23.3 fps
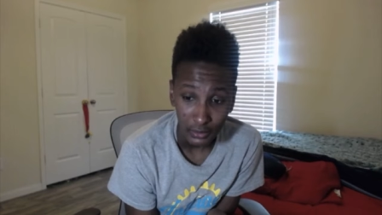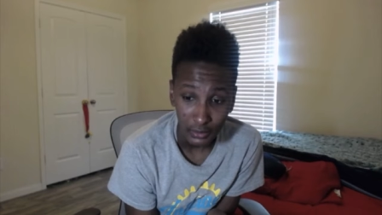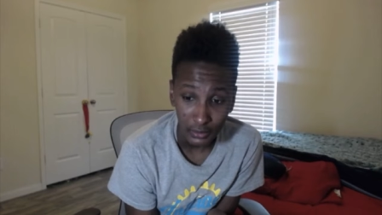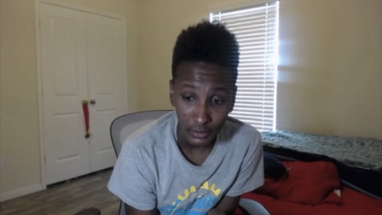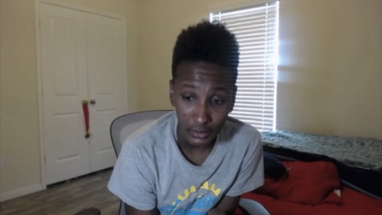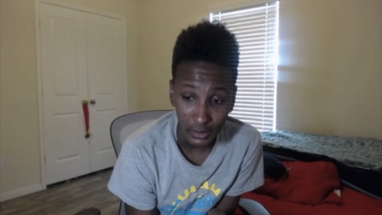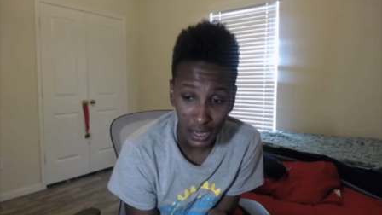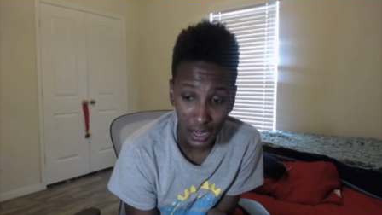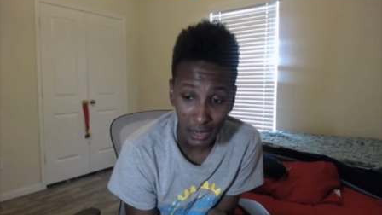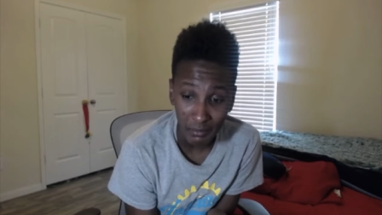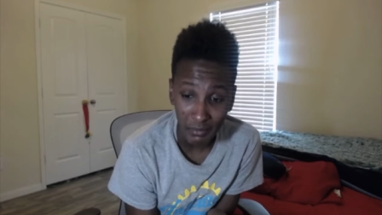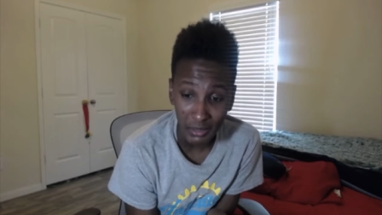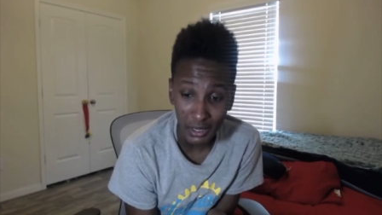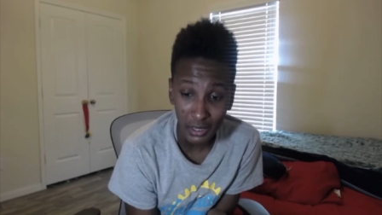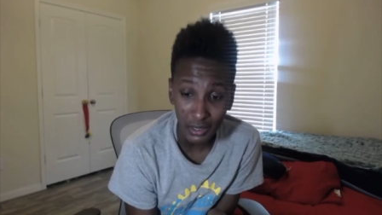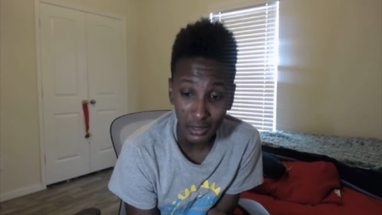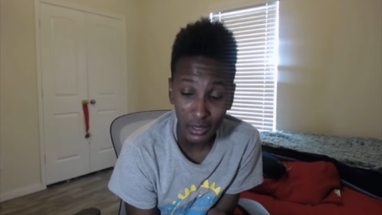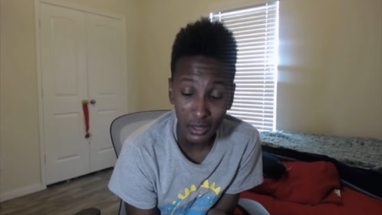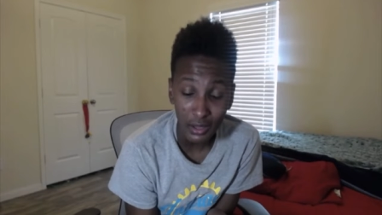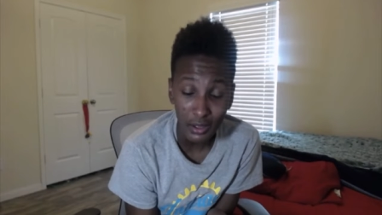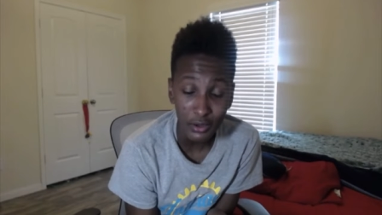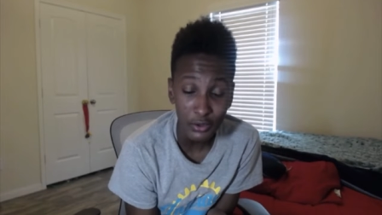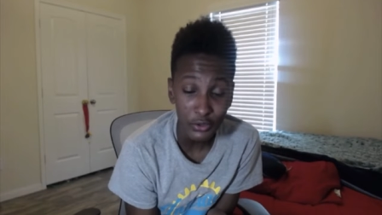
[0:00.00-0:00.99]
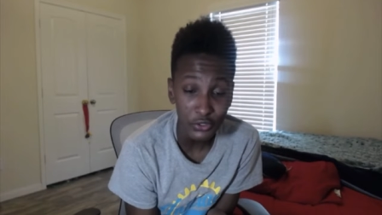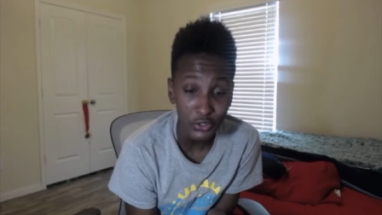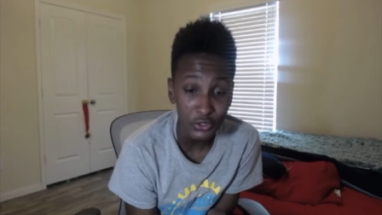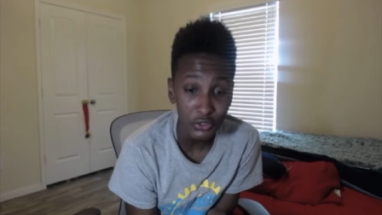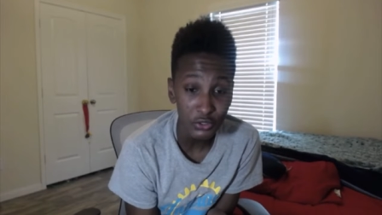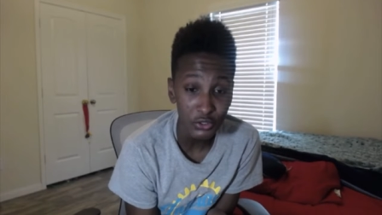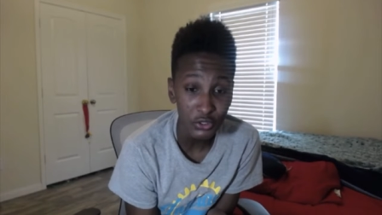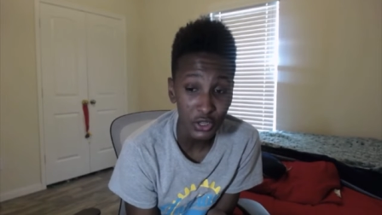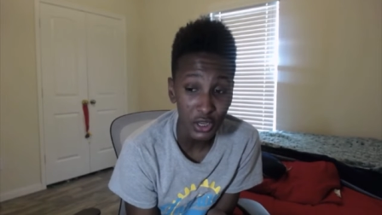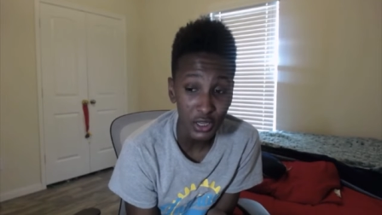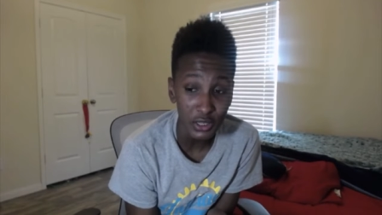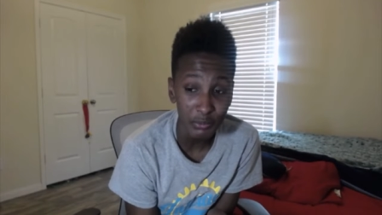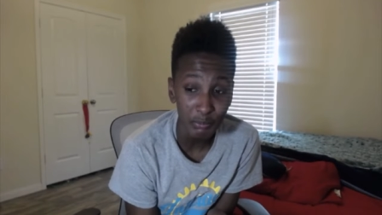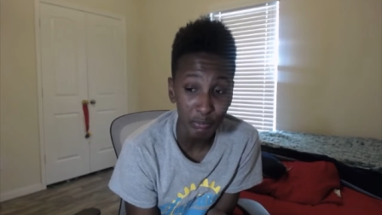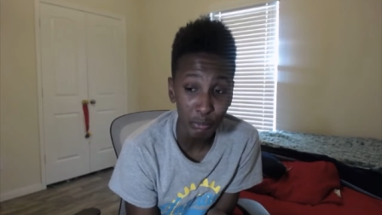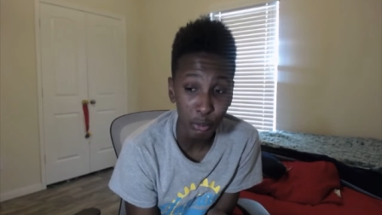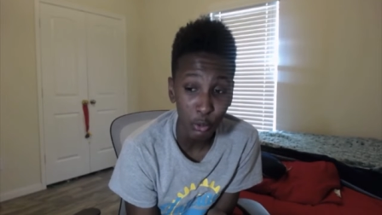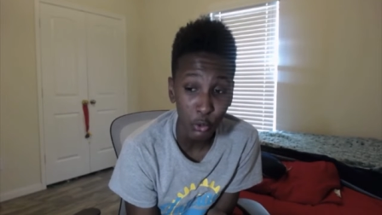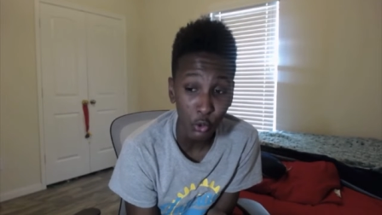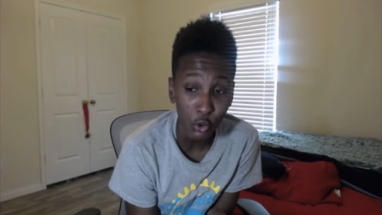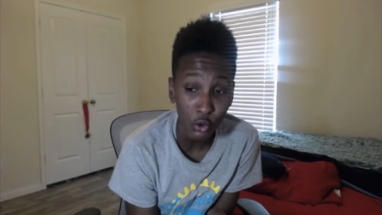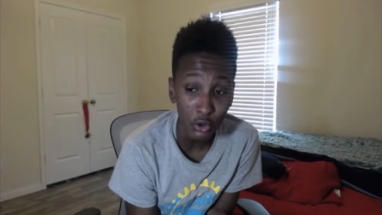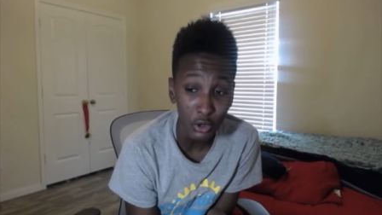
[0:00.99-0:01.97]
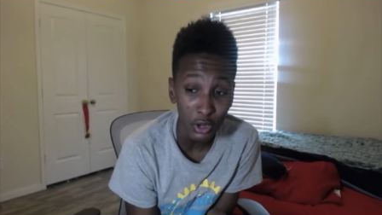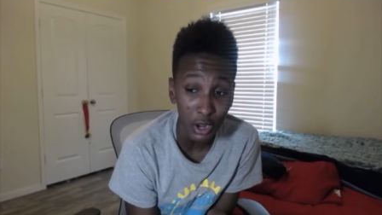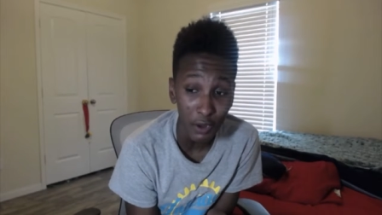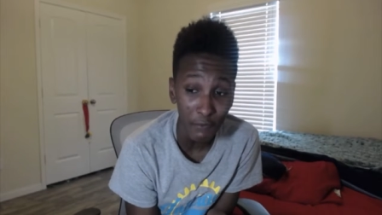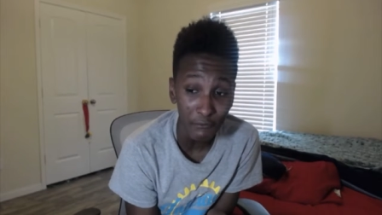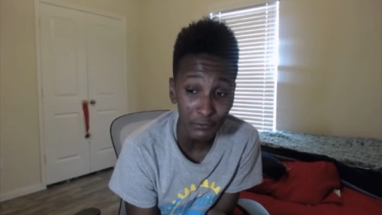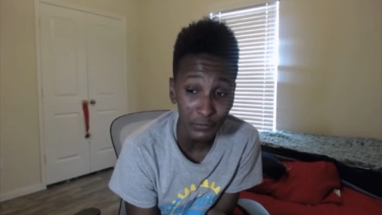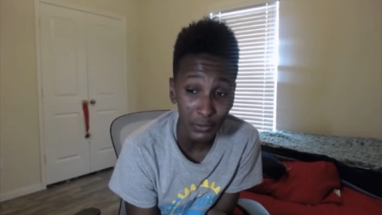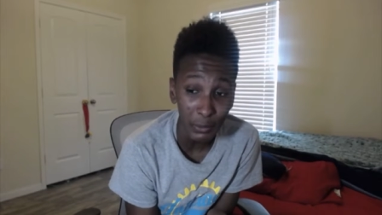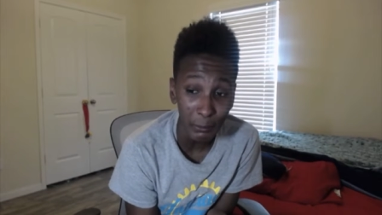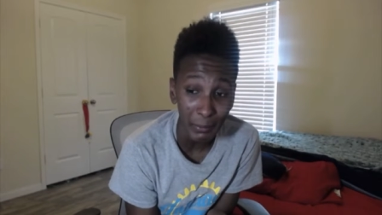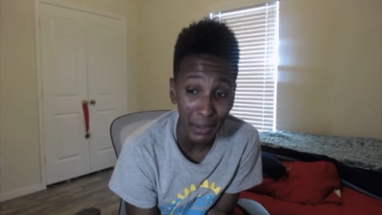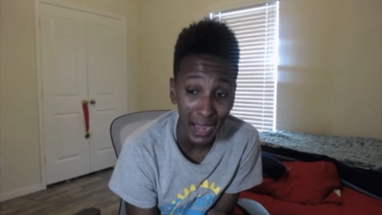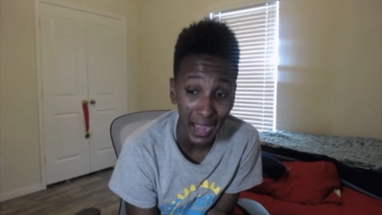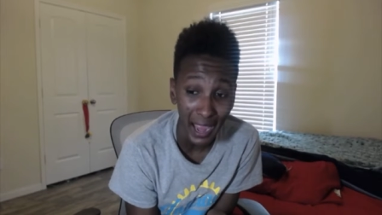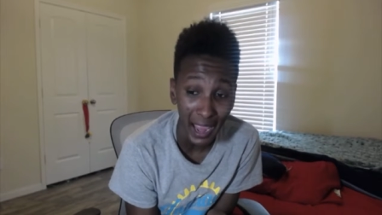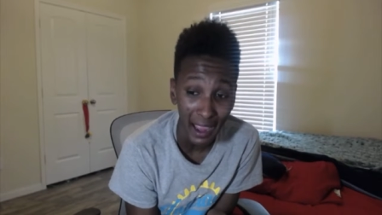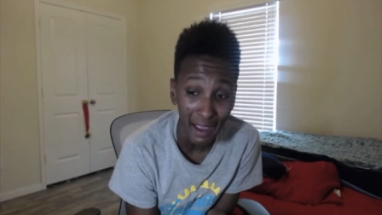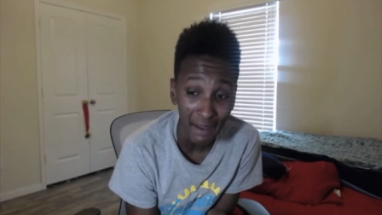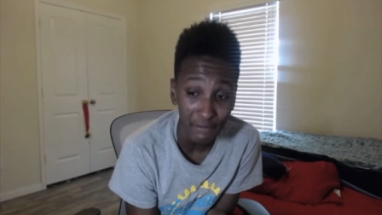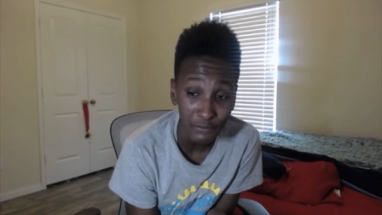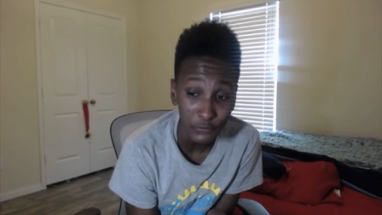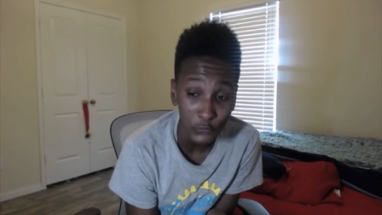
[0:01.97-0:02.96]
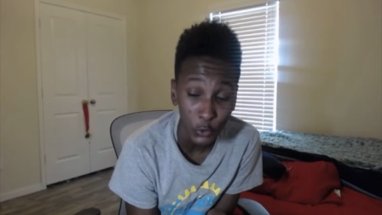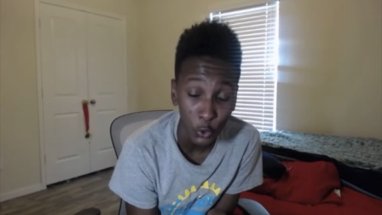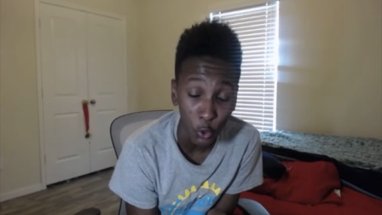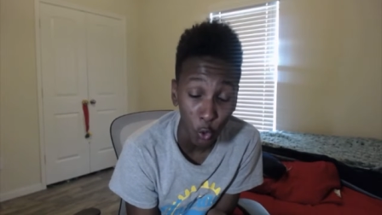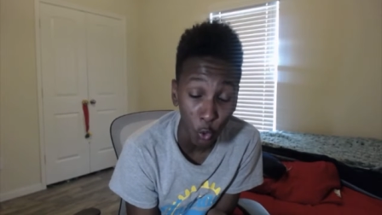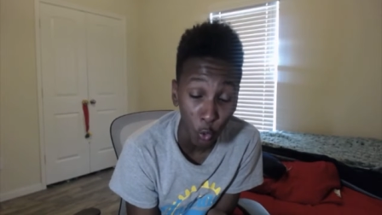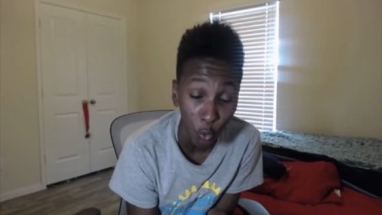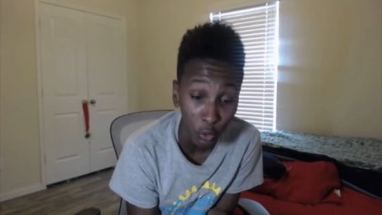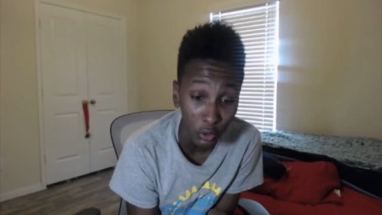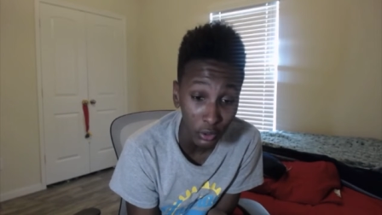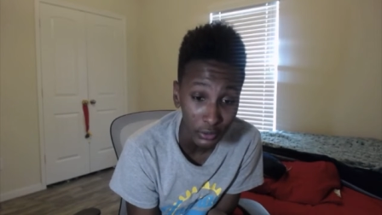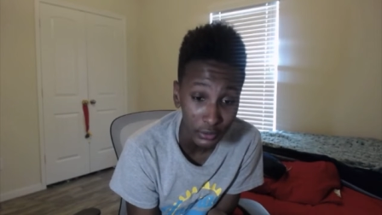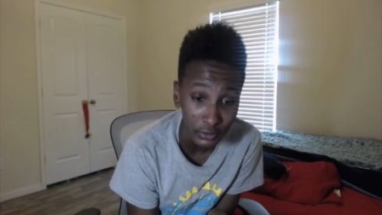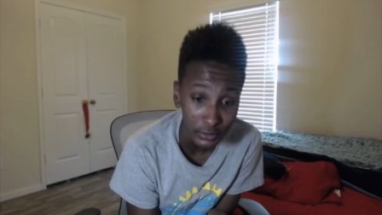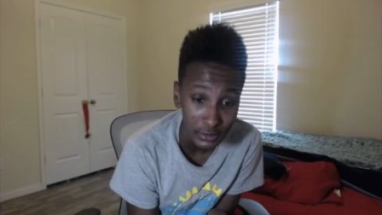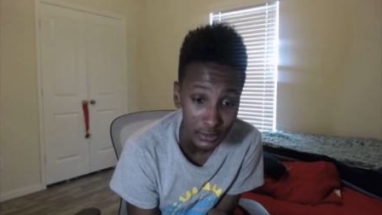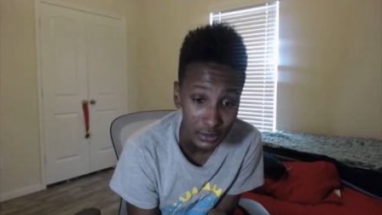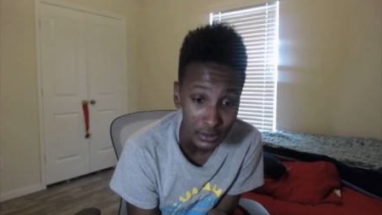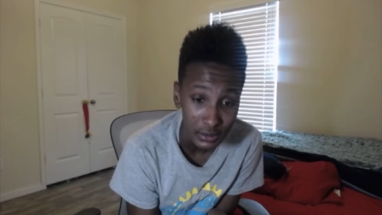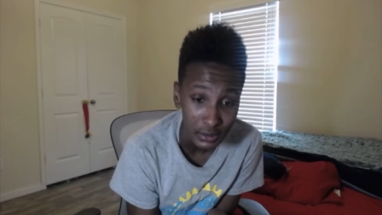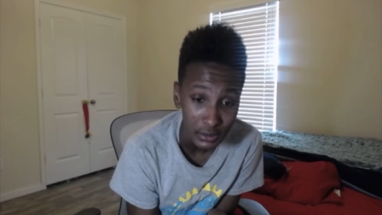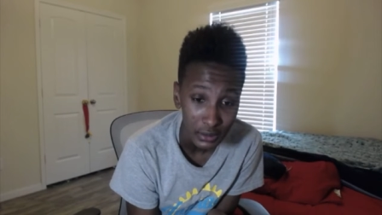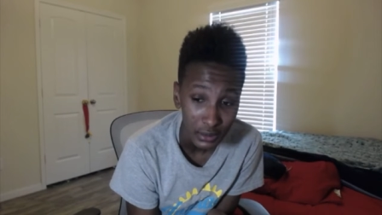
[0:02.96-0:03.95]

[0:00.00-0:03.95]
Damian Lillard just pulled up from half court.